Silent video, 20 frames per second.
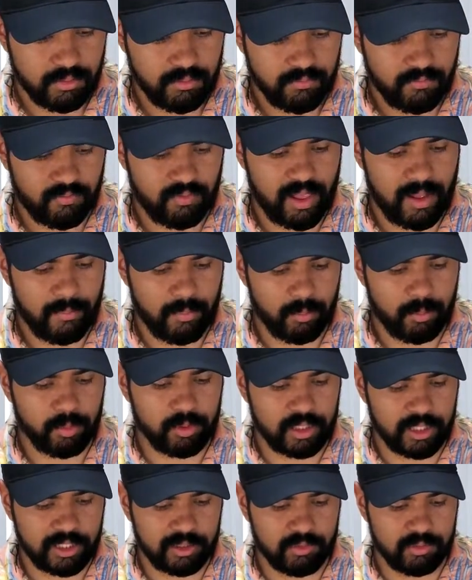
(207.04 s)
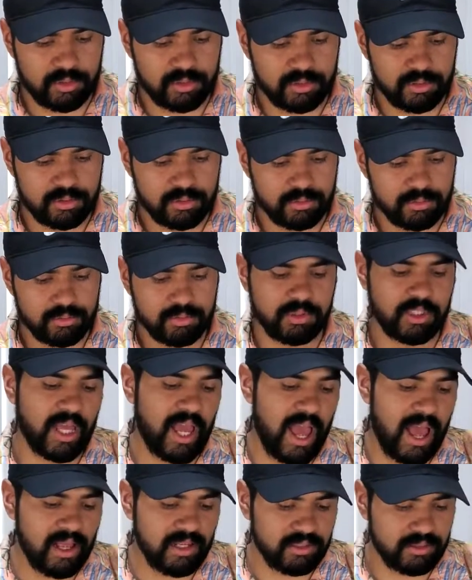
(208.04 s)
flammable liquids,
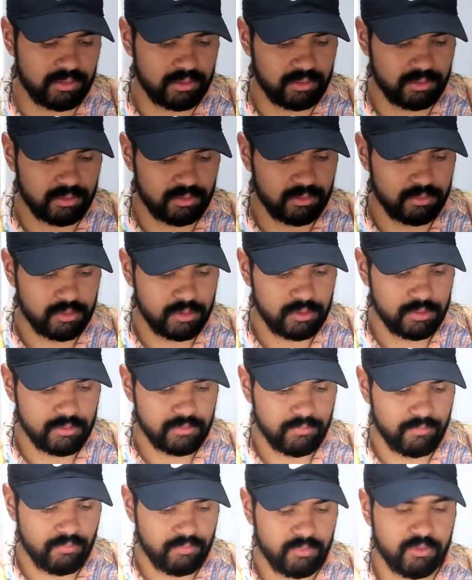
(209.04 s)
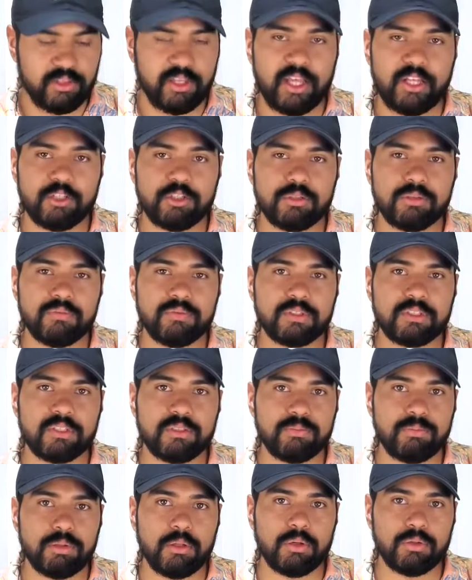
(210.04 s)
gas, danger of
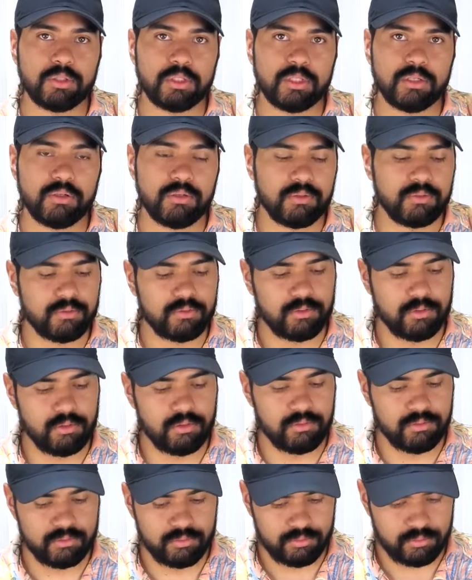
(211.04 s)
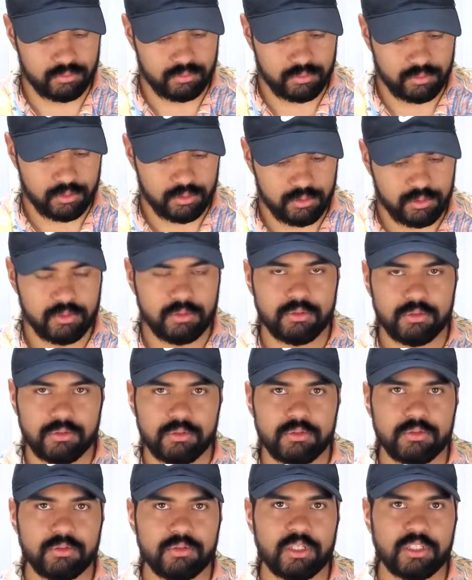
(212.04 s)
explosion. So
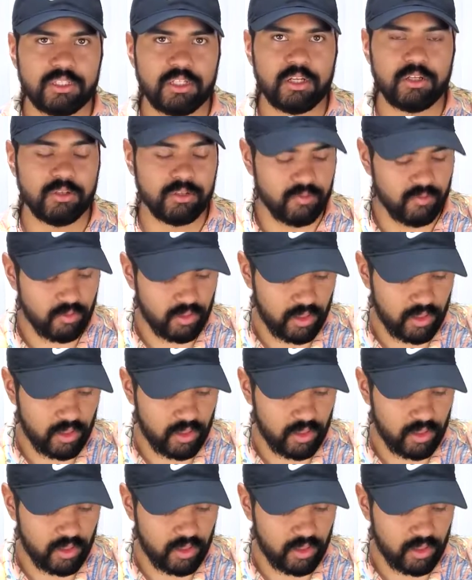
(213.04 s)
let's not use it for